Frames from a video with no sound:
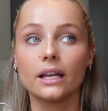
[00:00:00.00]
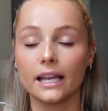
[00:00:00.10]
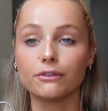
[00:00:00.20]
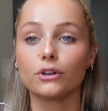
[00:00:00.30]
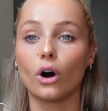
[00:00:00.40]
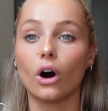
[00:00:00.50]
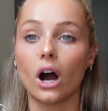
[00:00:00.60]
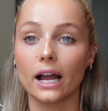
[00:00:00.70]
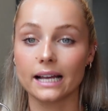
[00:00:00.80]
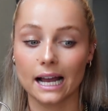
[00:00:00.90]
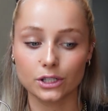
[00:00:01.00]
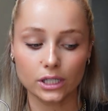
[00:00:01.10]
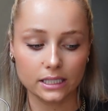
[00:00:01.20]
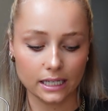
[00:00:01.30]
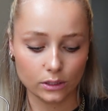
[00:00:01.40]
if not, I
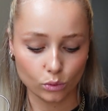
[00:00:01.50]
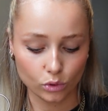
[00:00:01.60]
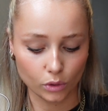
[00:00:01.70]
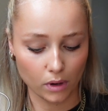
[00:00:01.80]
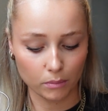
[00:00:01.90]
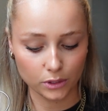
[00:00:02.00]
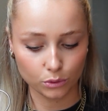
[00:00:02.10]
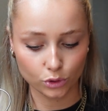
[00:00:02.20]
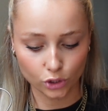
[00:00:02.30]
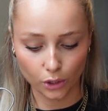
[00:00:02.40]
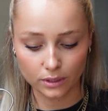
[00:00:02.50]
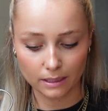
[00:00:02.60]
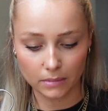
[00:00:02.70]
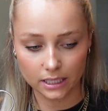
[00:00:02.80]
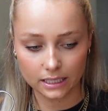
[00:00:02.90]
actually did order one which was so
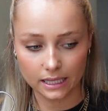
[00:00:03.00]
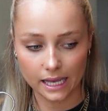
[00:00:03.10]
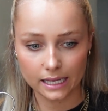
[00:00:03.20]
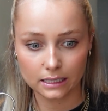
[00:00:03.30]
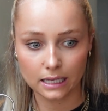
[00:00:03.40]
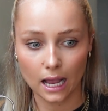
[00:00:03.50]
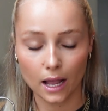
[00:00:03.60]
similar to this